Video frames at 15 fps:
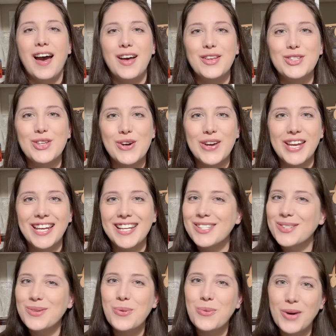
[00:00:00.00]
So it
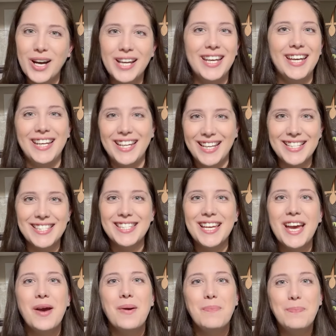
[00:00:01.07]
is what it is.
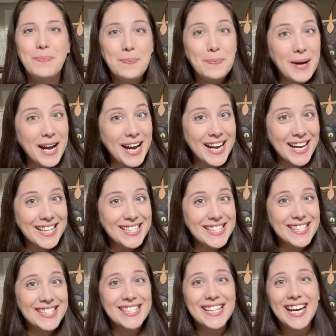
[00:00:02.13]
But
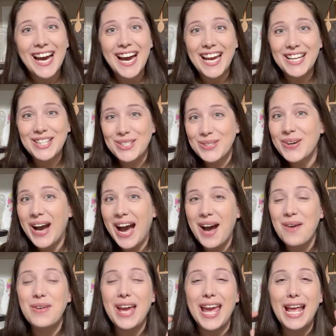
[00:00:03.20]
I do
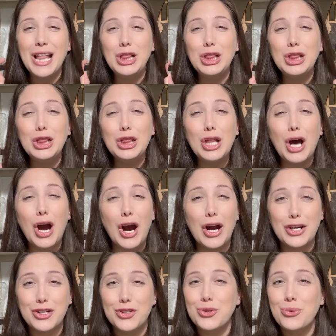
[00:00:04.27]
have a
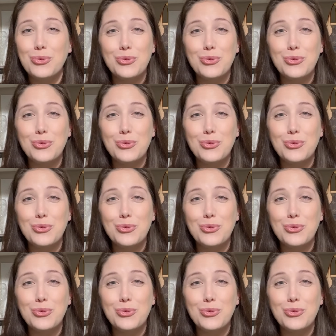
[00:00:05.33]
large,